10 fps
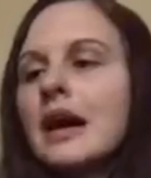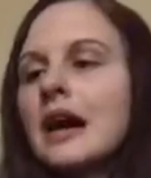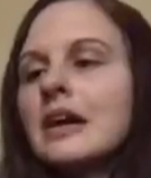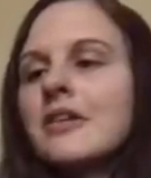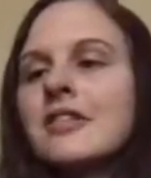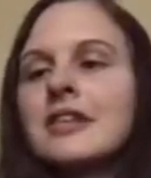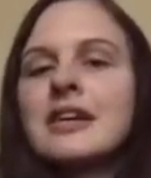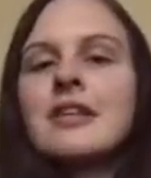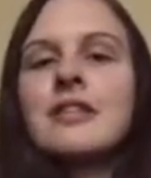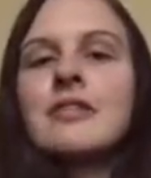I know it's
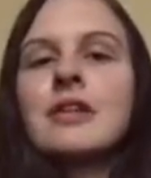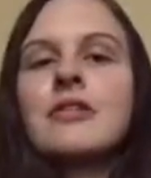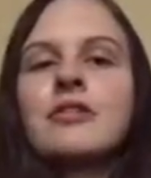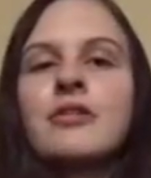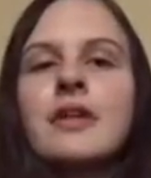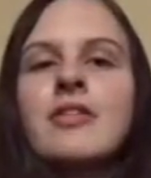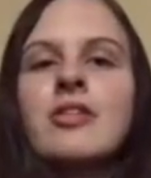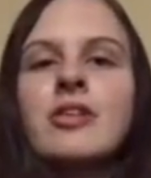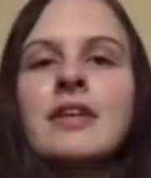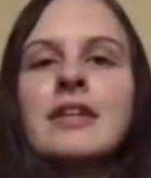got its own little twist
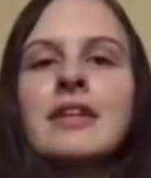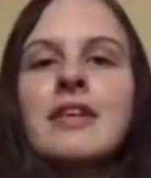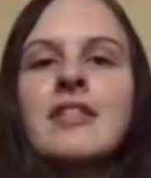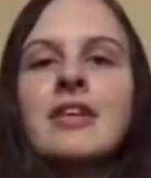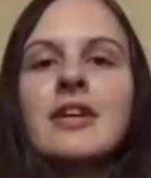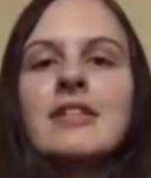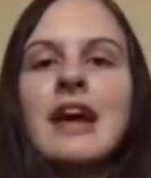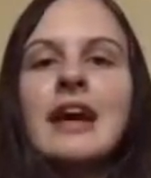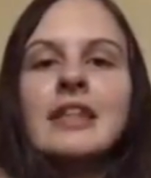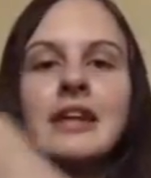to it, and it's not
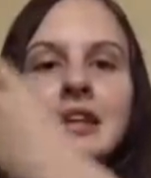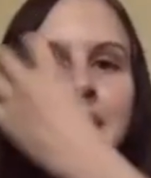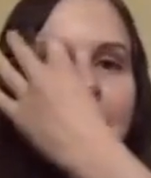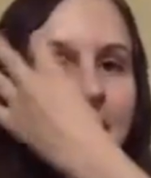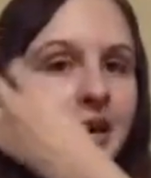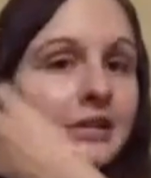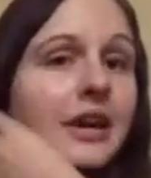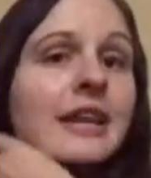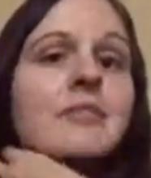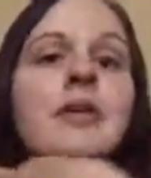exactly like the Edgar
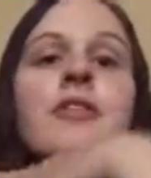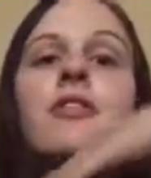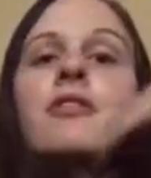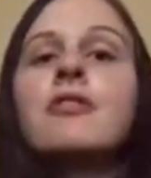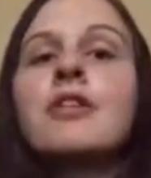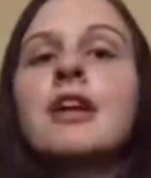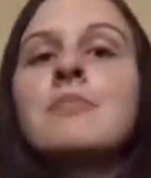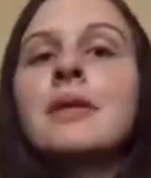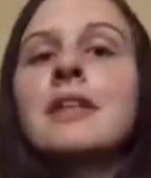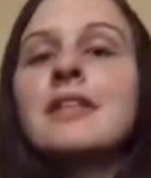Allan Poe story,
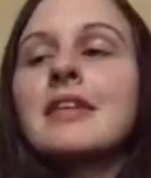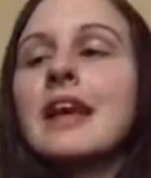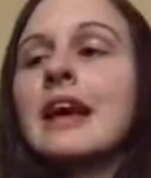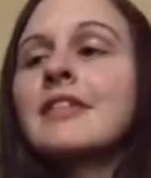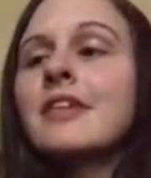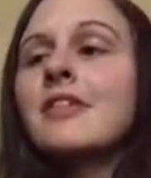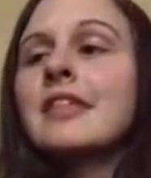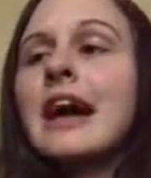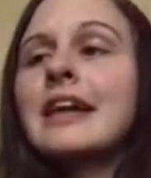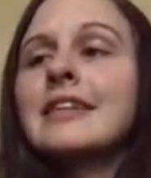but yeah, there's
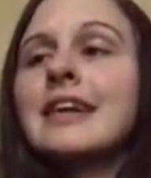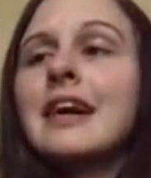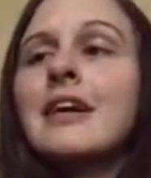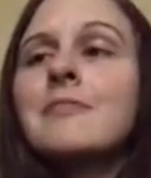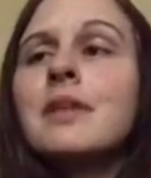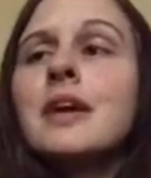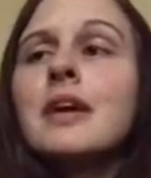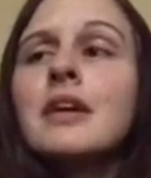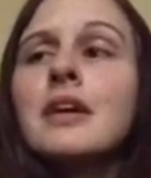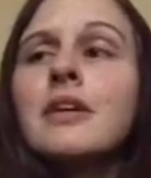that.
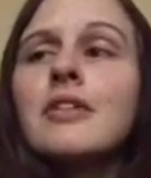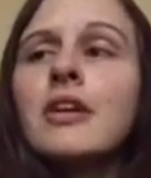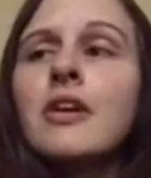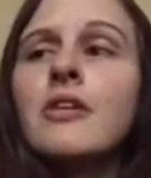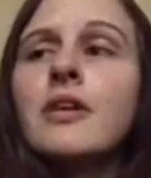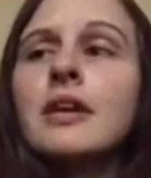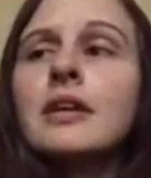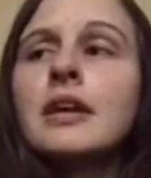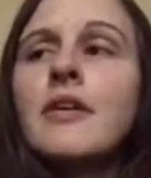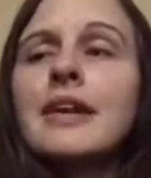So,
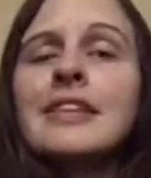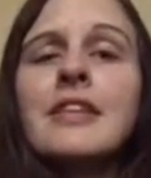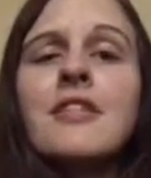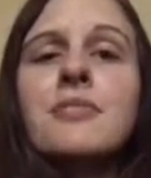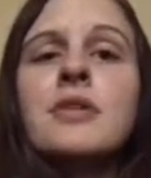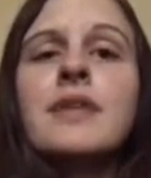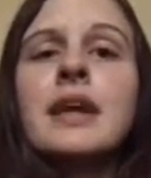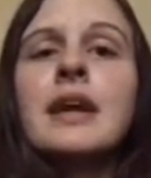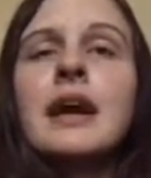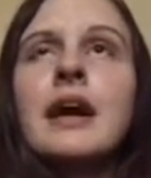going into this
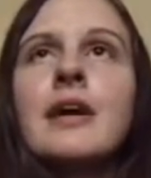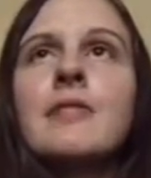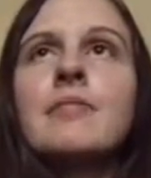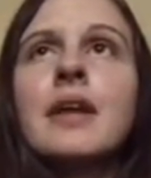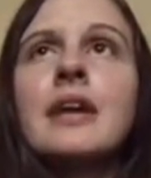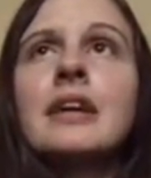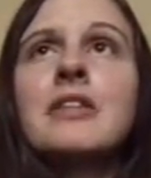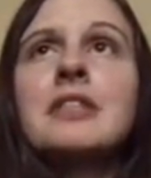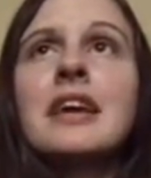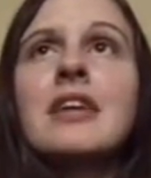movie,
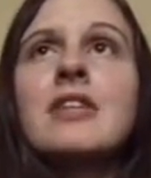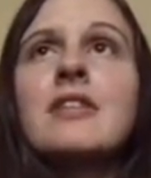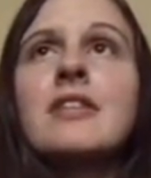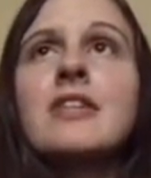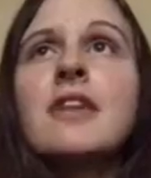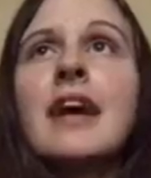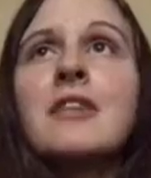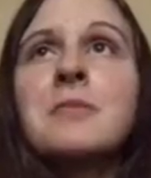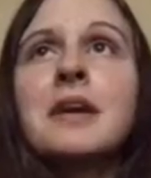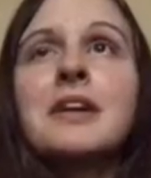another thing is, you
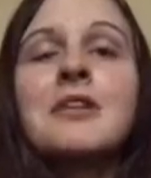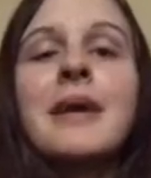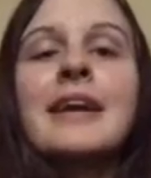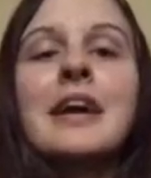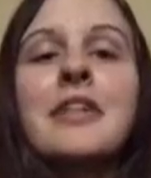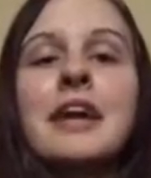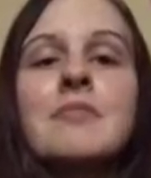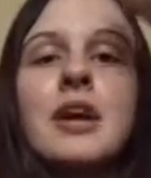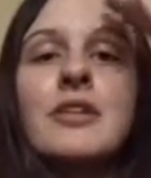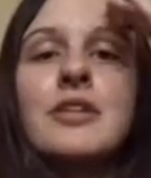guys probably know by now that
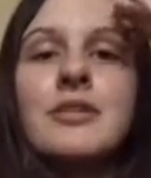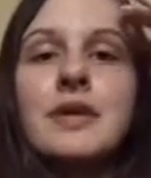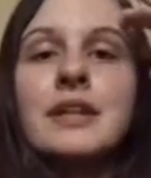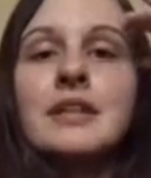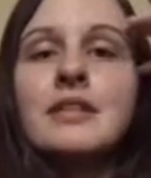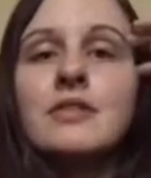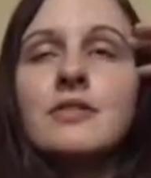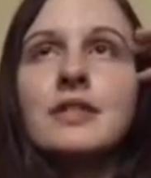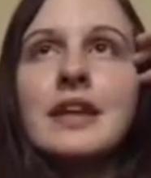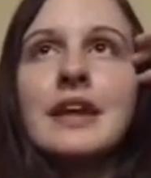I'm not too
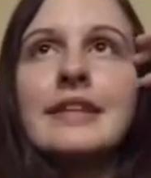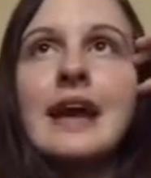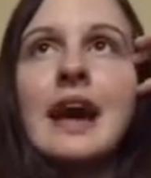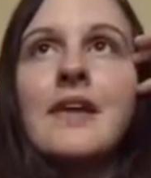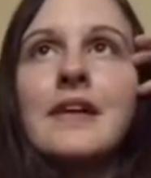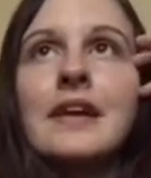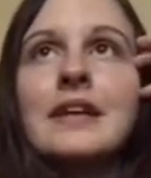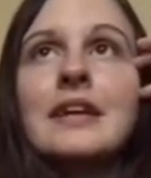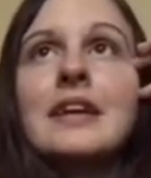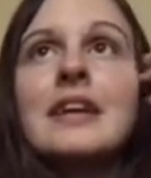into the
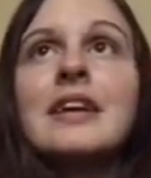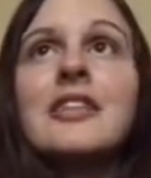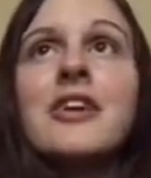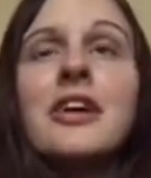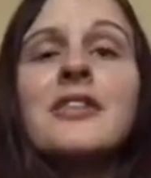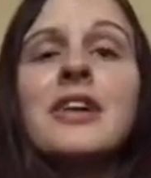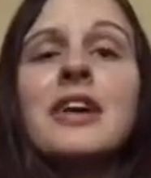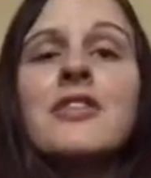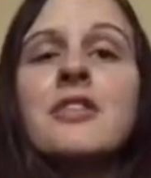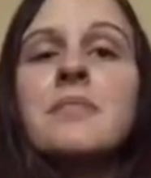Italian
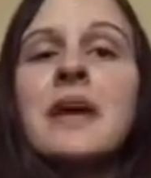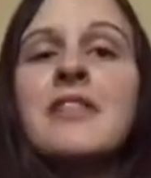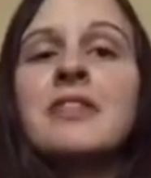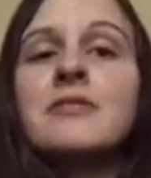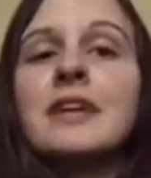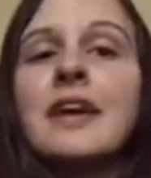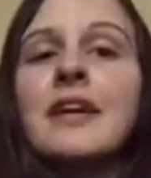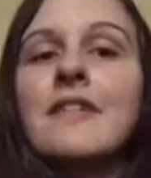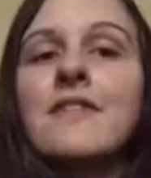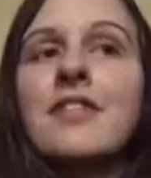genre, just based on what
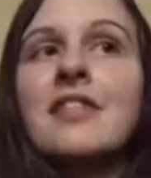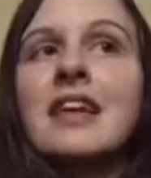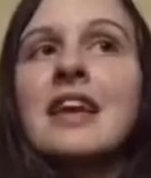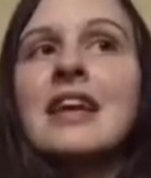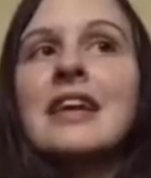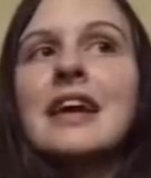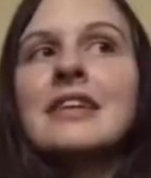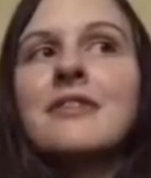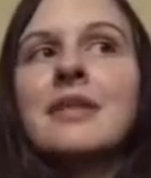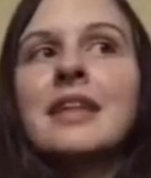I've seen. I
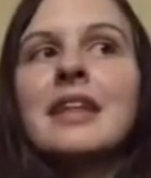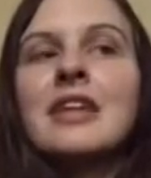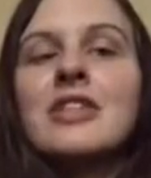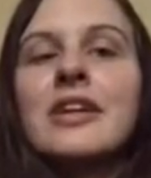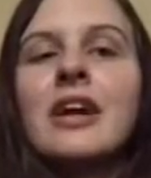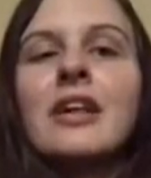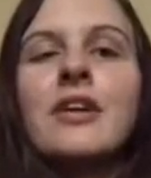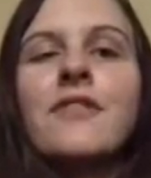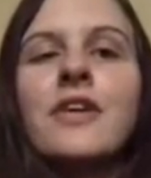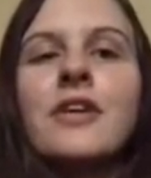don't really like
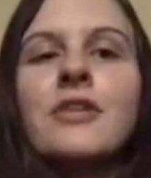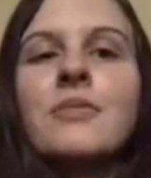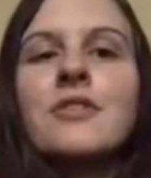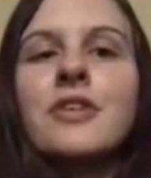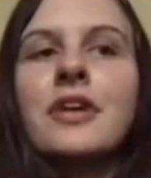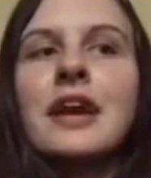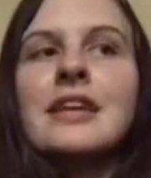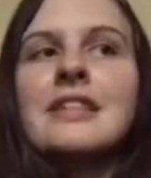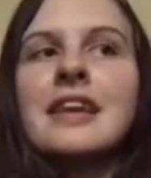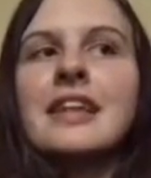giallo films or
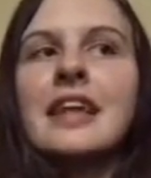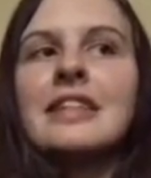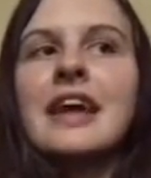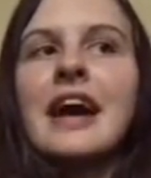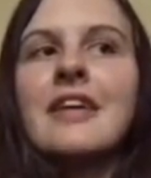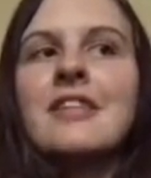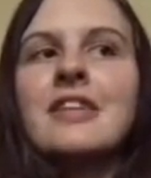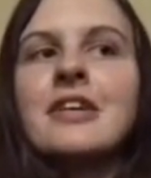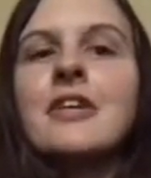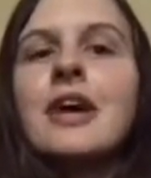anything like that,
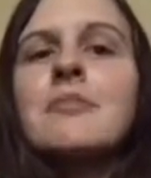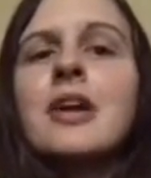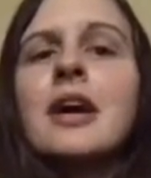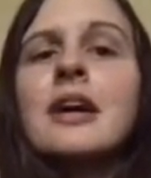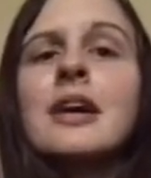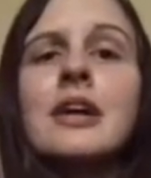so I'm not